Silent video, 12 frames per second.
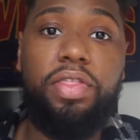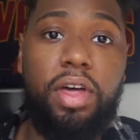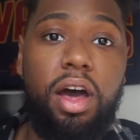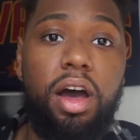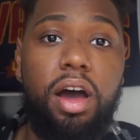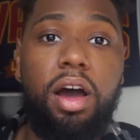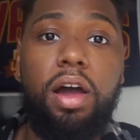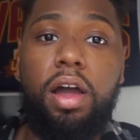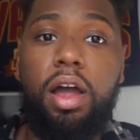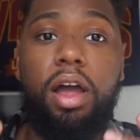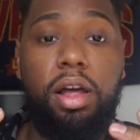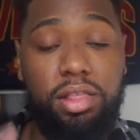the
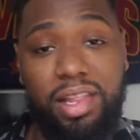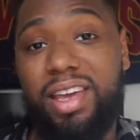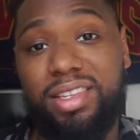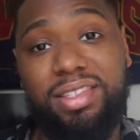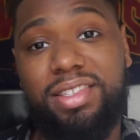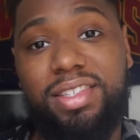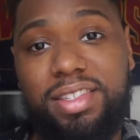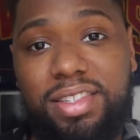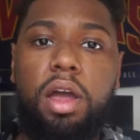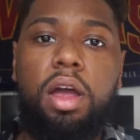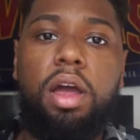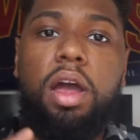lens.
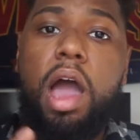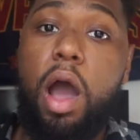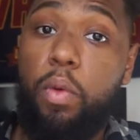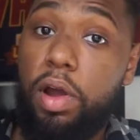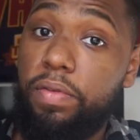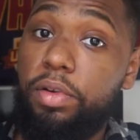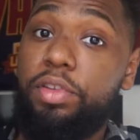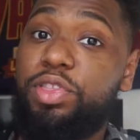However,